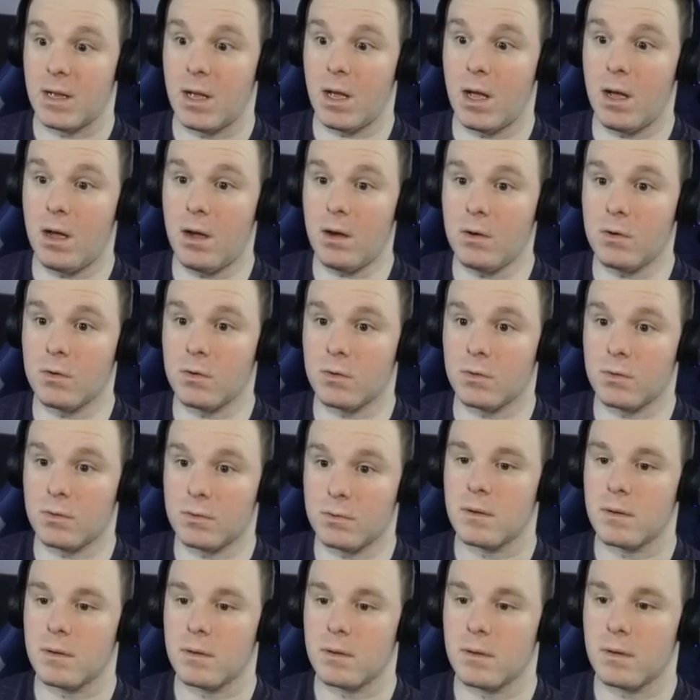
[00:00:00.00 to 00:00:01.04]
Oh!
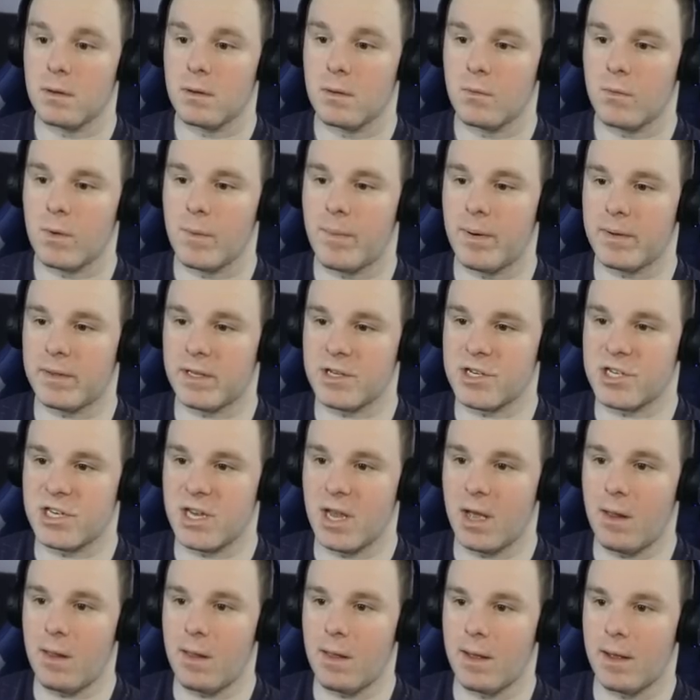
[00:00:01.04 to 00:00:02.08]
We put the
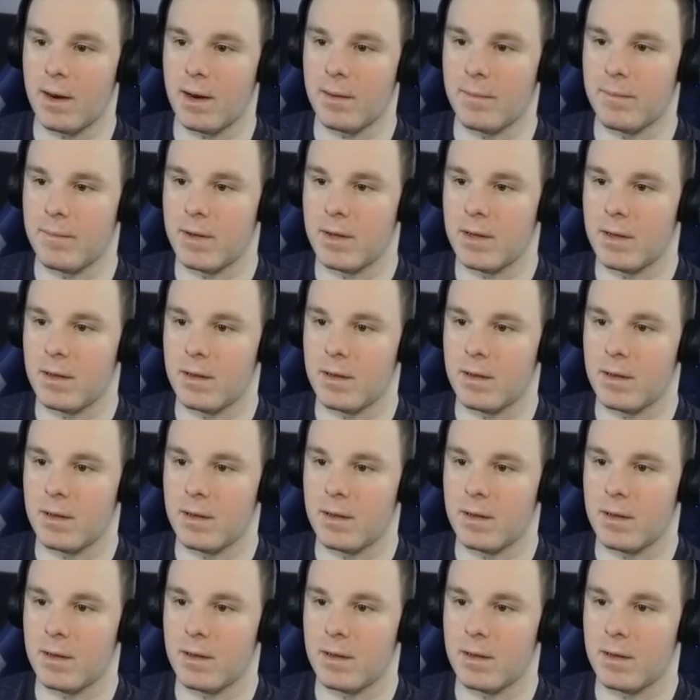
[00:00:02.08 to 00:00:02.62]
shell on him.